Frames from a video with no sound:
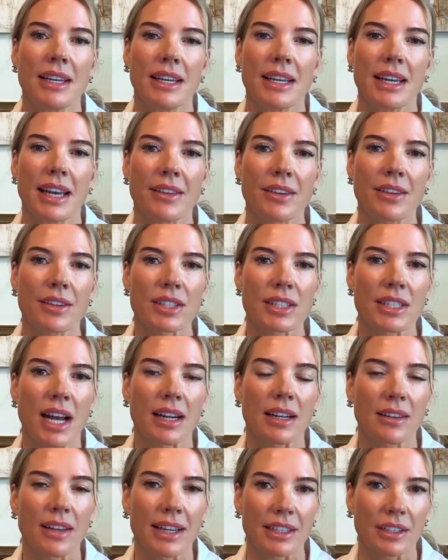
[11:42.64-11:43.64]
and there's not
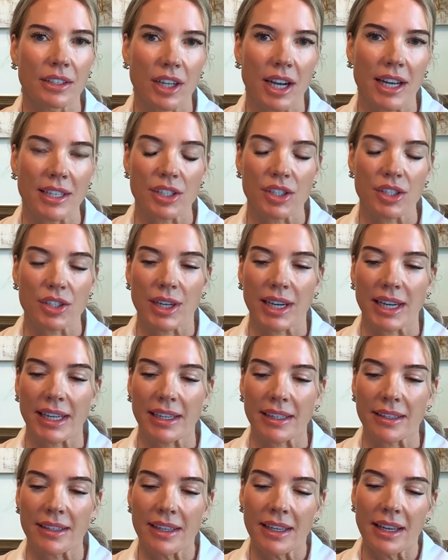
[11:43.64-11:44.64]
a lot of cross
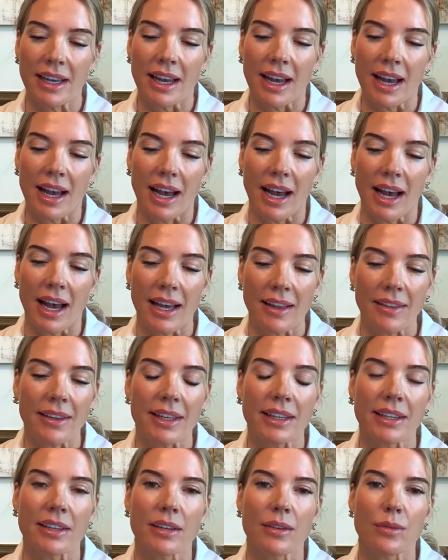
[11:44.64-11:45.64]
training. I
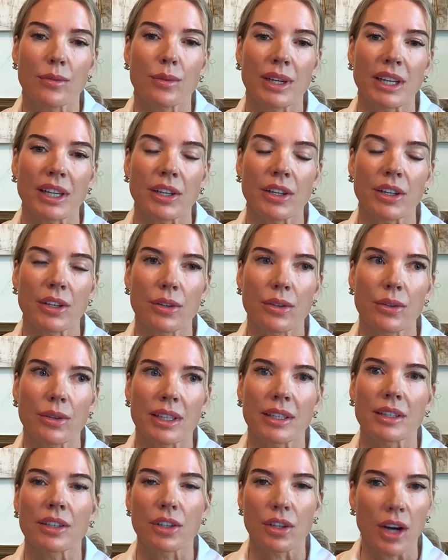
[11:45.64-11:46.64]
like it when you
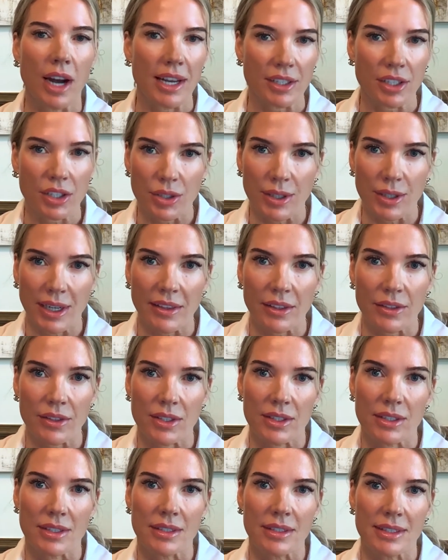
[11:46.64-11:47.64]
can cross train
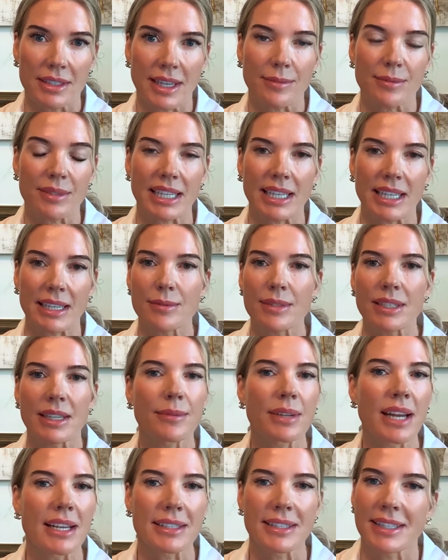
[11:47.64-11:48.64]
those same teams. I'm
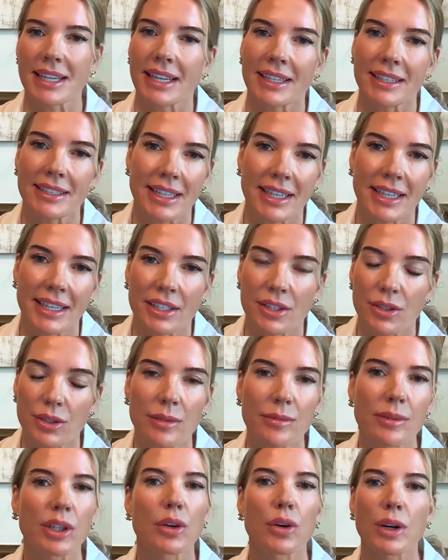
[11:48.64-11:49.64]
not saying take a
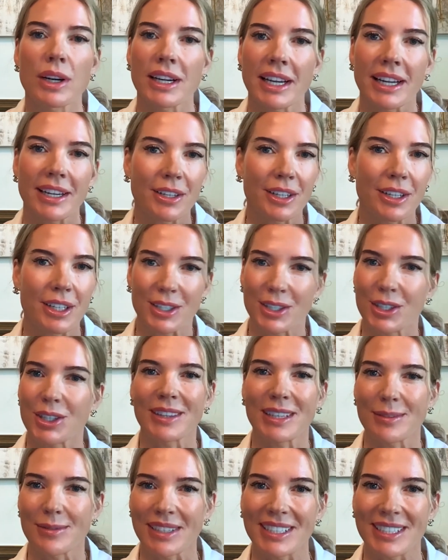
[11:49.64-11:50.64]
treatment coordinator and turn
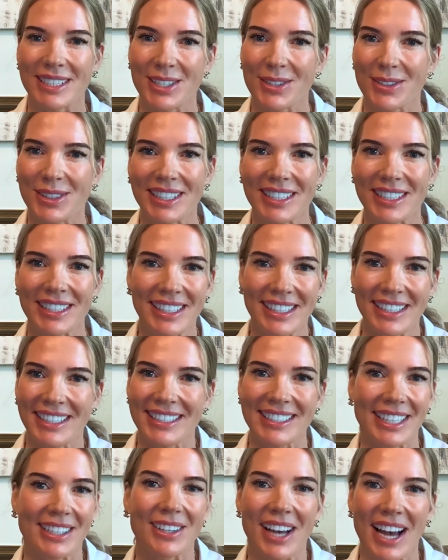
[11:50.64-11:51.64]
them into a
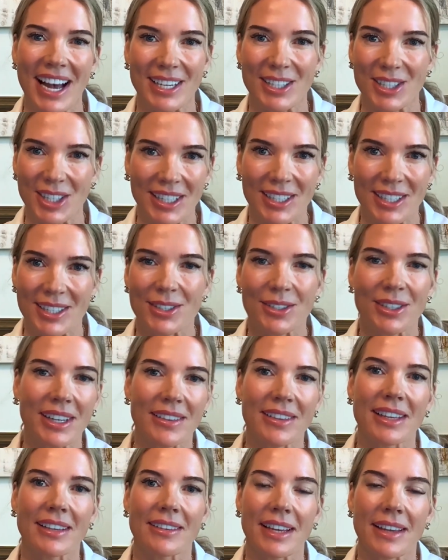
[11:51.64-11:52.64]
dental hygienist or
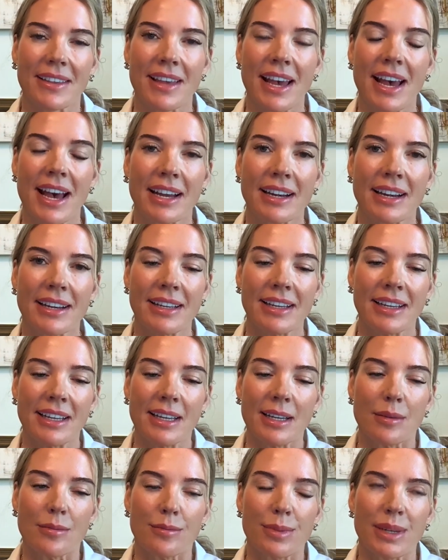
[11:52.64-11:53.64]
anything like that.
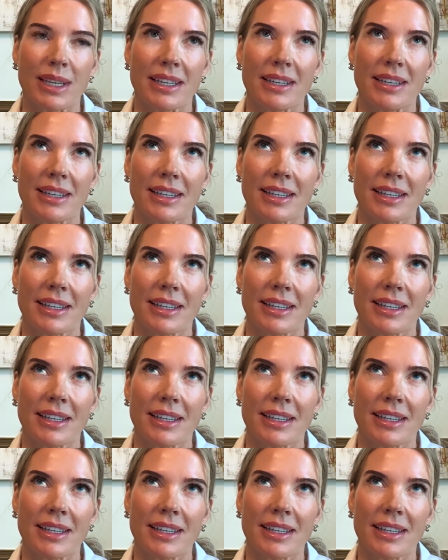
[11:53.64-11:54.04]
But